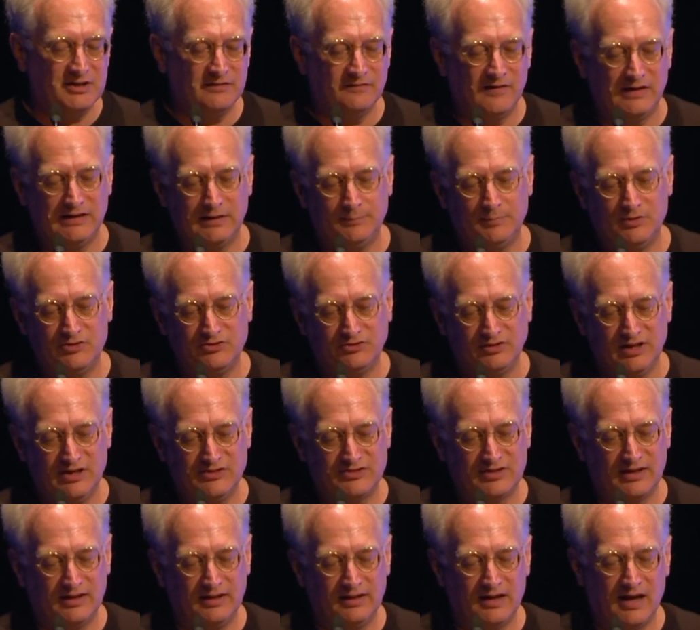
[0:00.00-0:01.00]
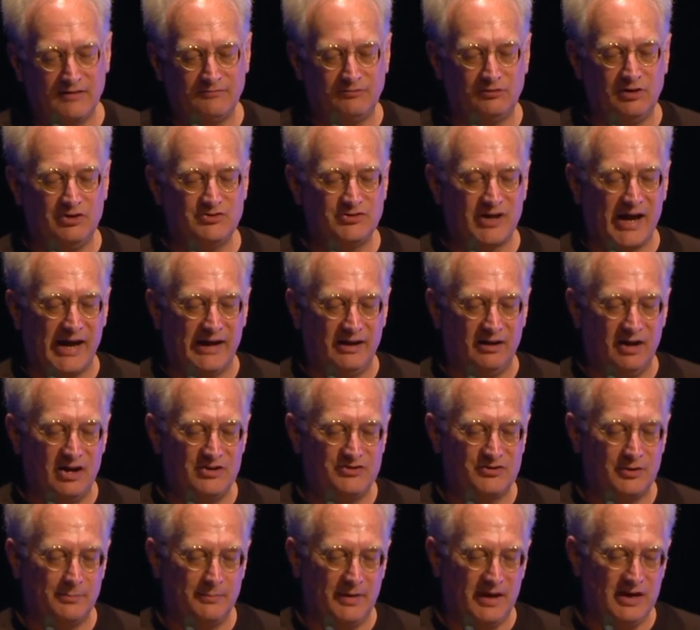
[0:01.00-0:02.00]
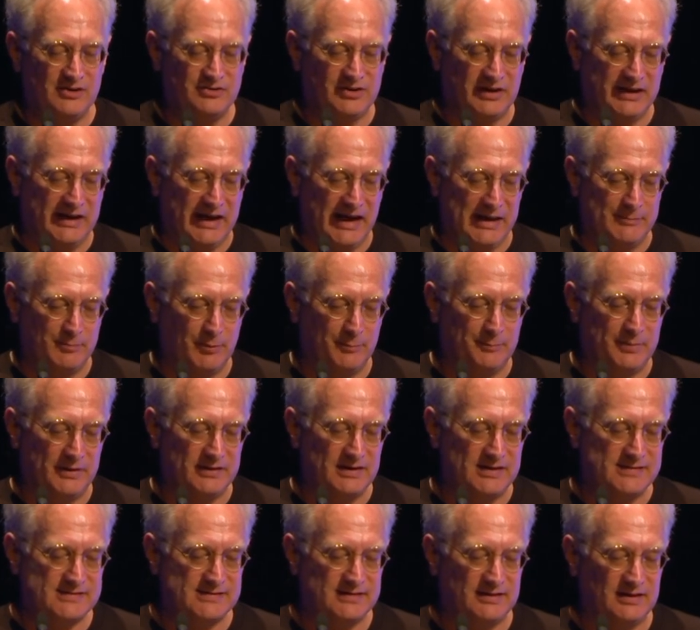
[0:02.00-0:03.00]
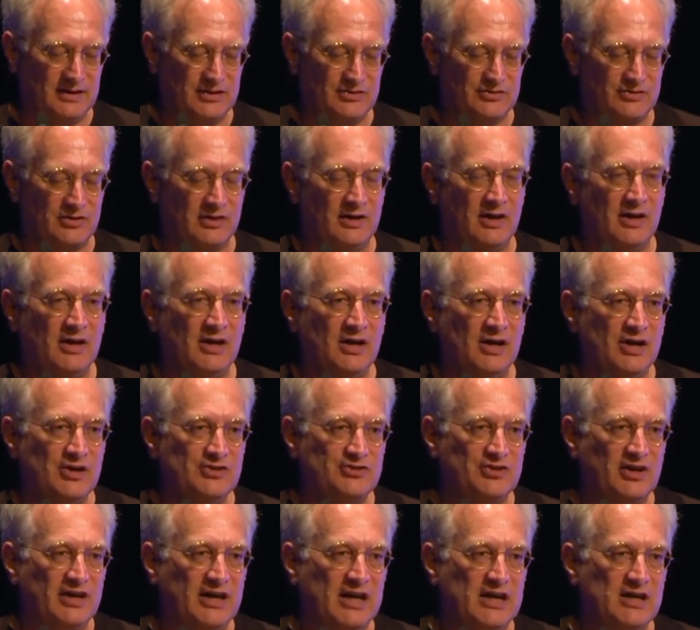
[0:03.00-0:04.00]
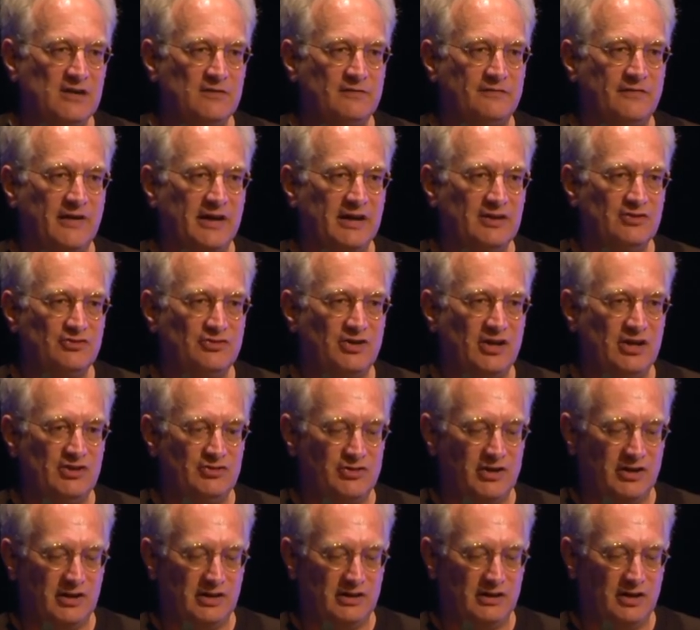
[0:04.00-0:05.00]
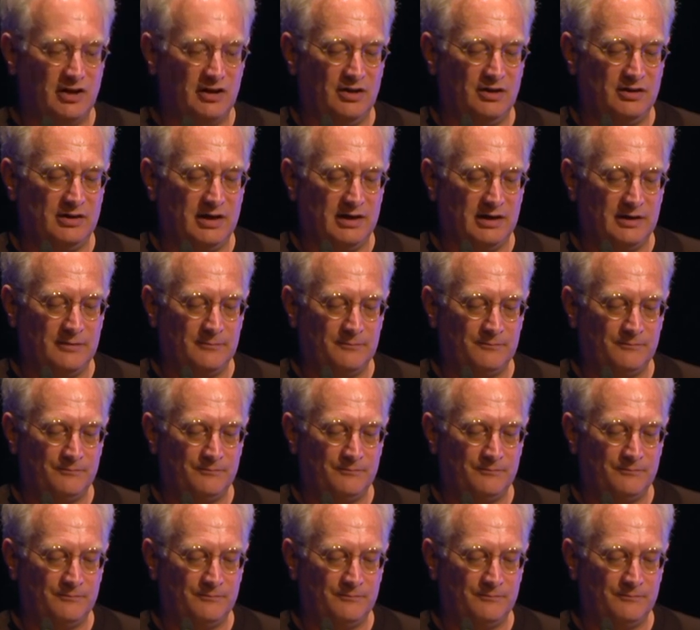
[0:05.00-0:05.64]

developers need to leverage AI's amazing capabilities to innovate teaching and learning